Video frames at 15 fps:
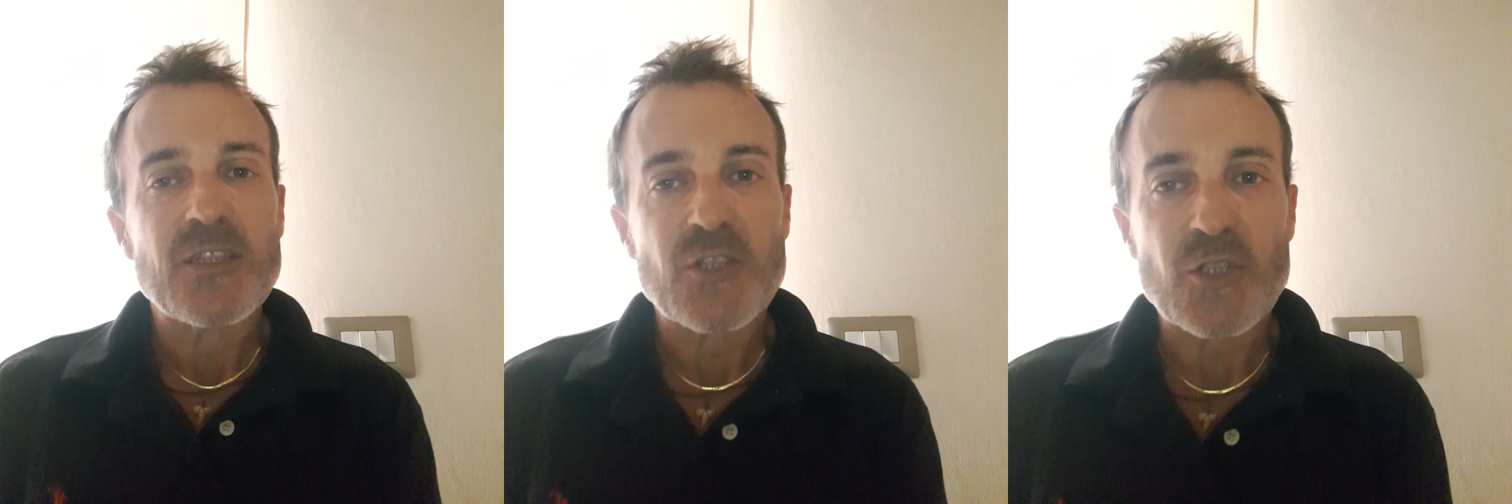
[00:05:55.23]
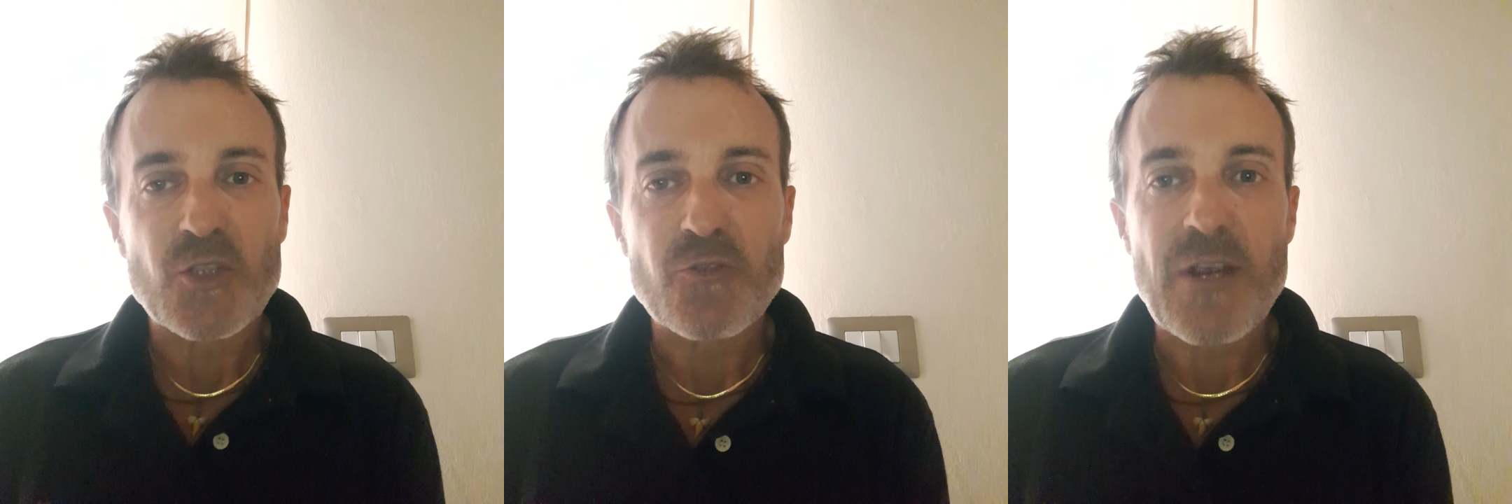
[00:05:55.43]

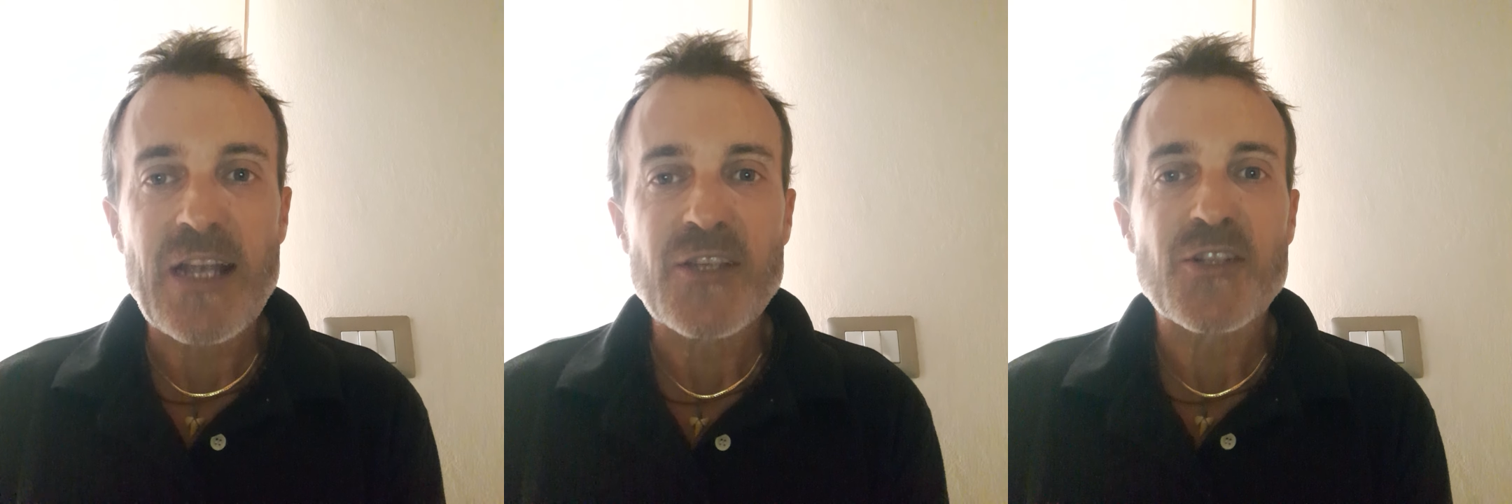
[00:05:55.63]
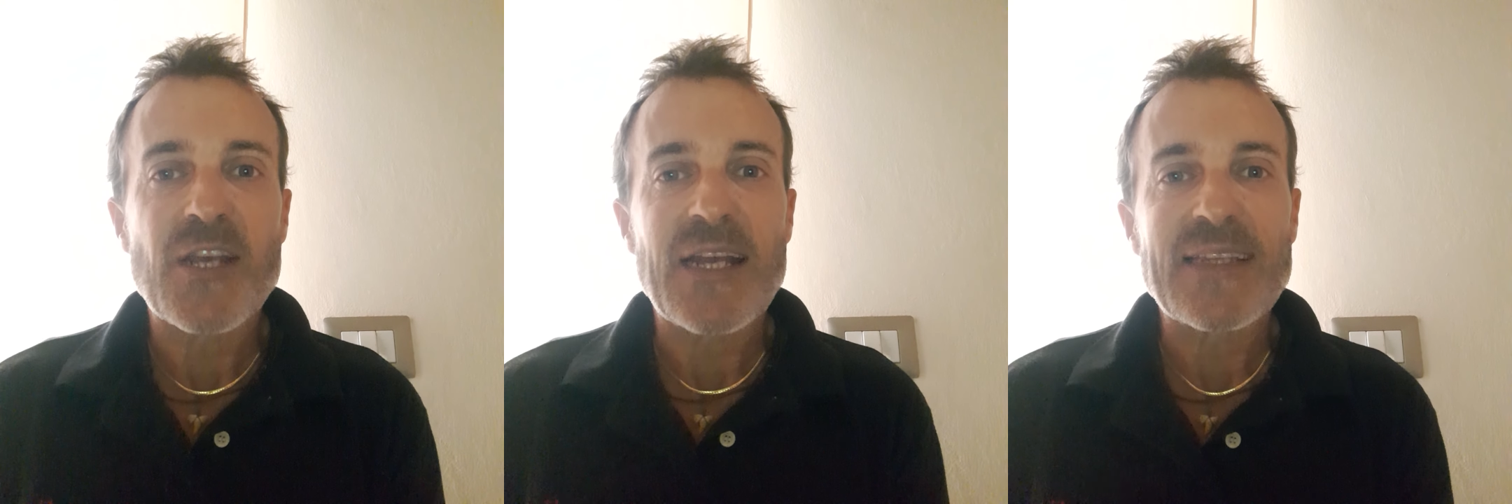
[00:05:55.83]
to
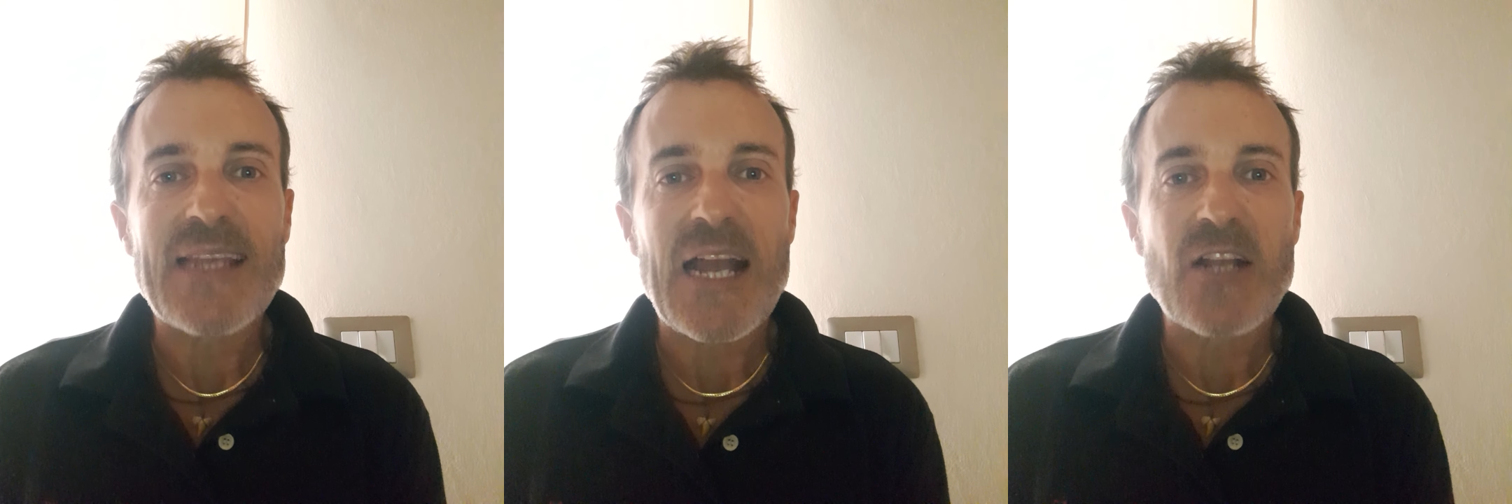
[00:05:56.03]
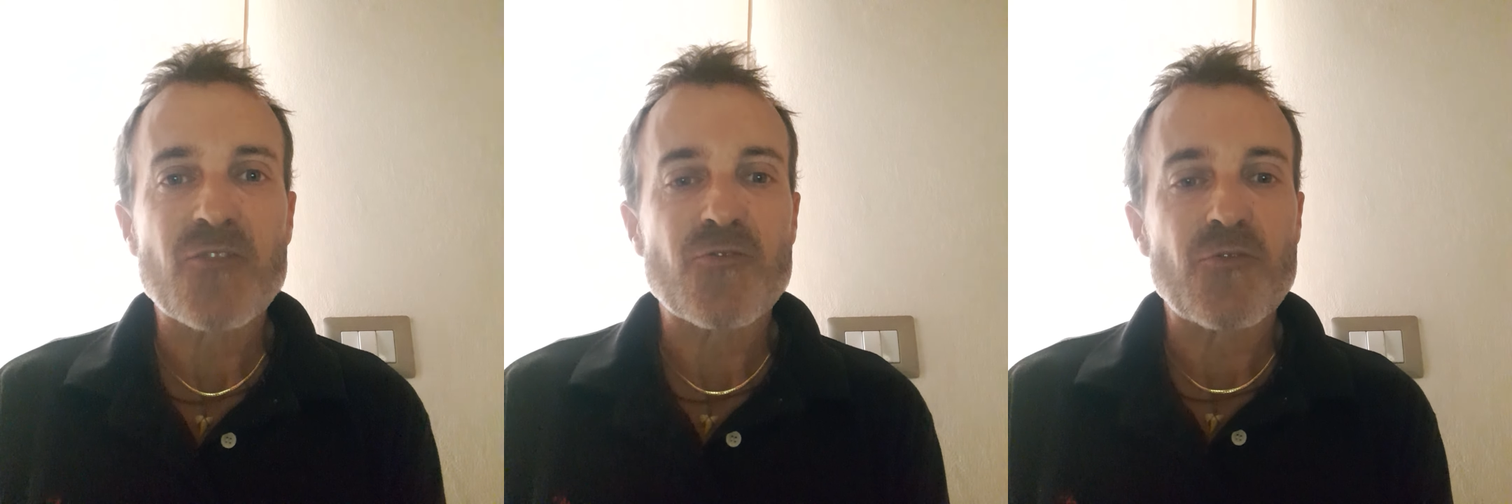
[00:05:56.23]
stretch our
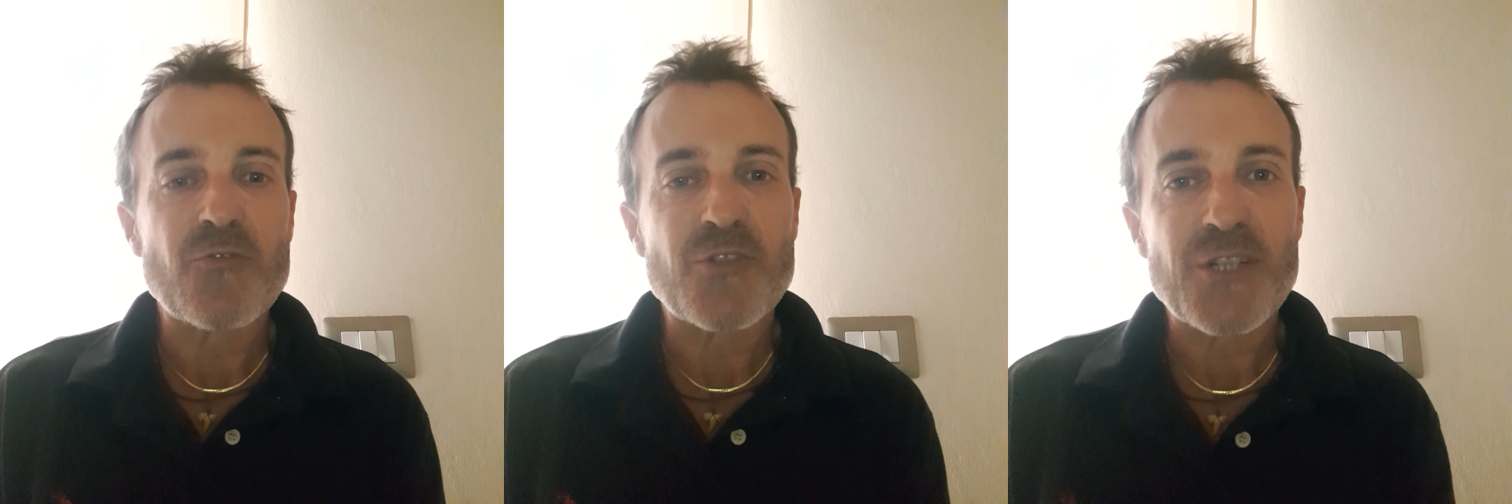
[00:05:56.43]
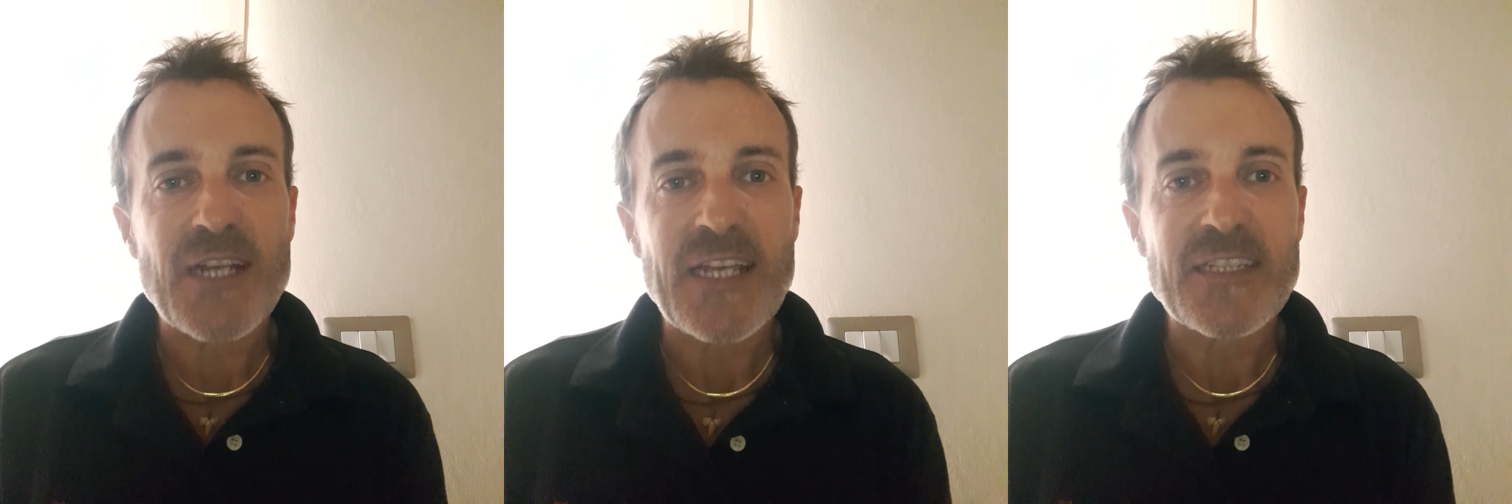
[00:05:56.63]

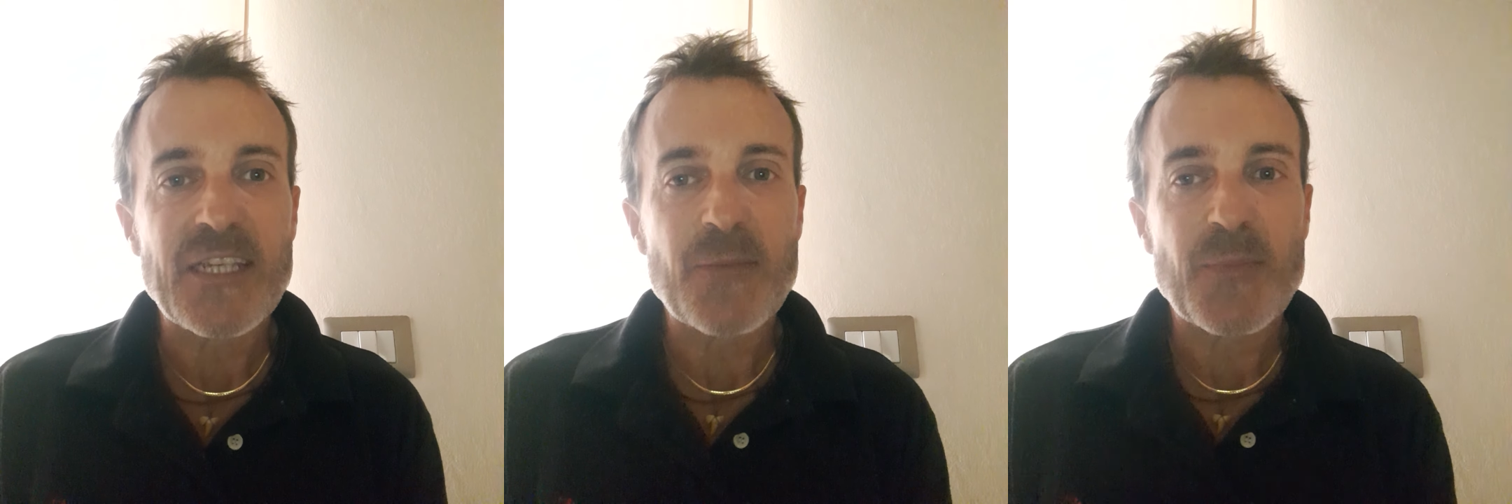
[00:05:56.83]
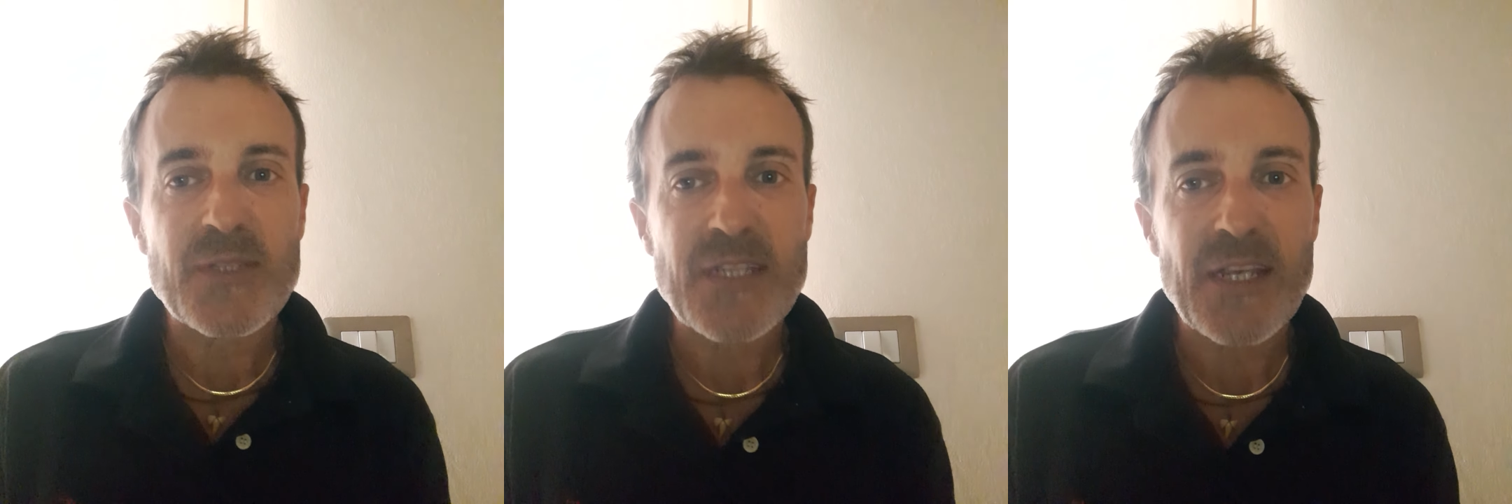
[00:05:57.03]
natural
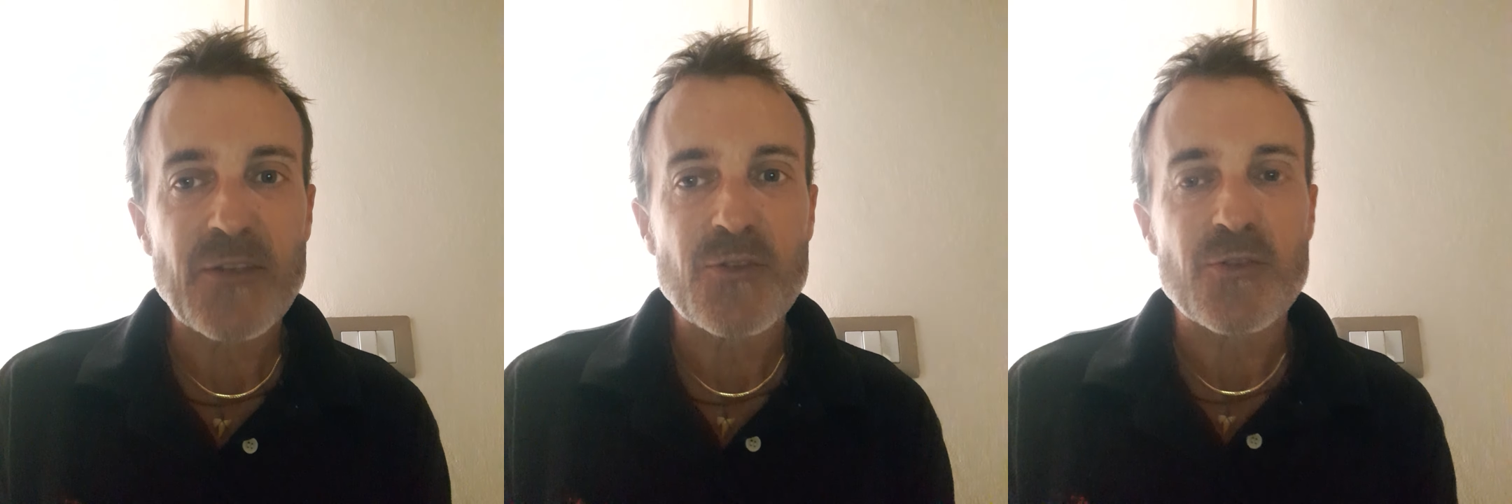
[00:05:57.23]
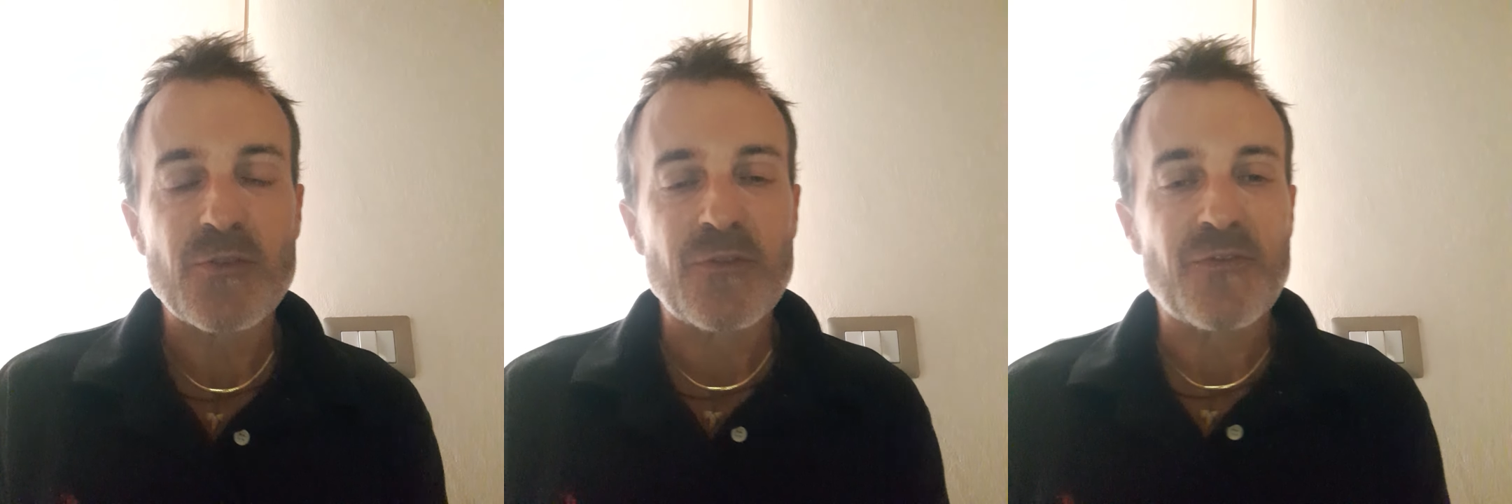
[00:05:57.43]
genetic
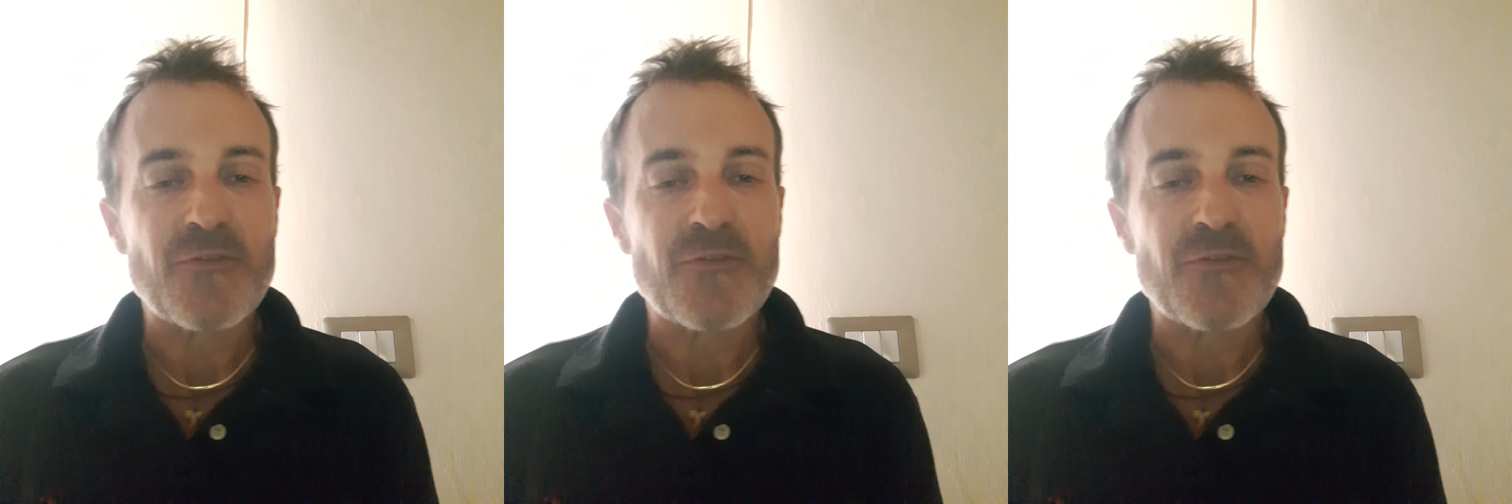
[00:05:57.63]
potential